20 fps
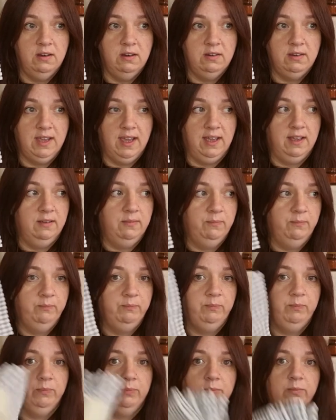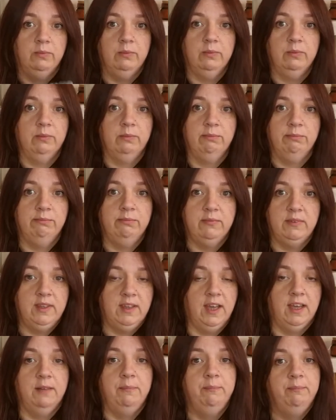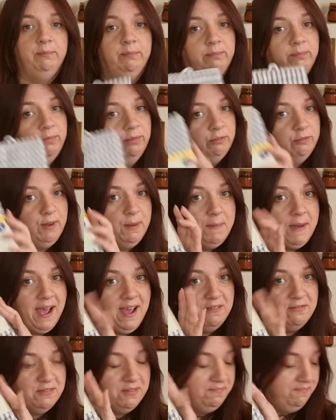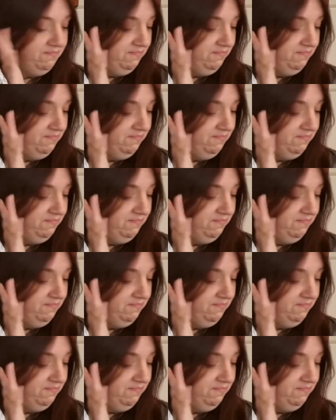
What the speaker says: Yeah. Yeah. £3.